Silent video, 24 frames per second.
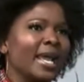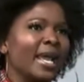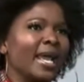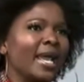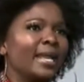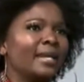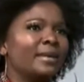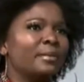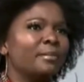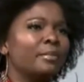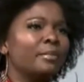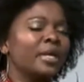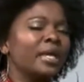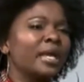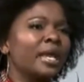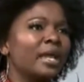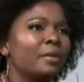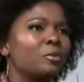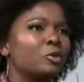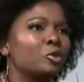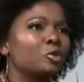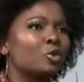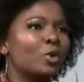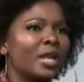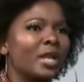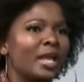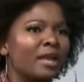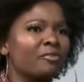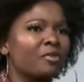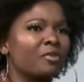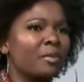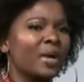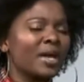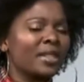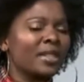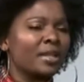And being able to learn
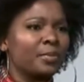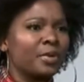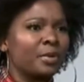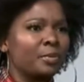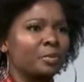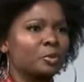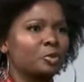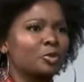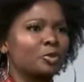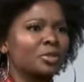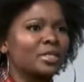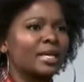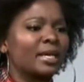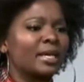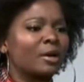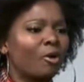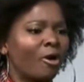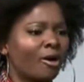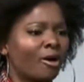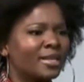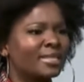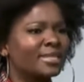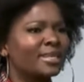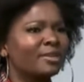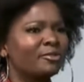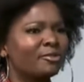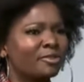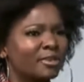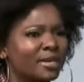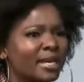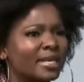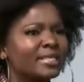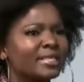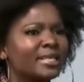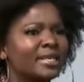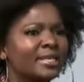from other people to say content
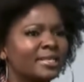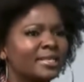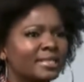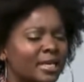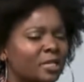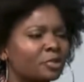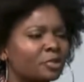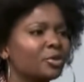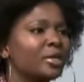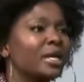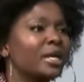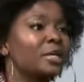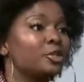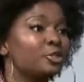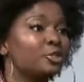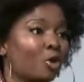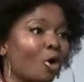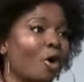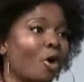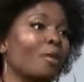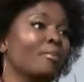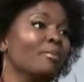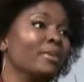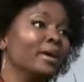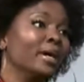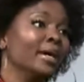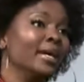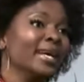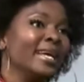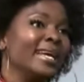creation is actually a job.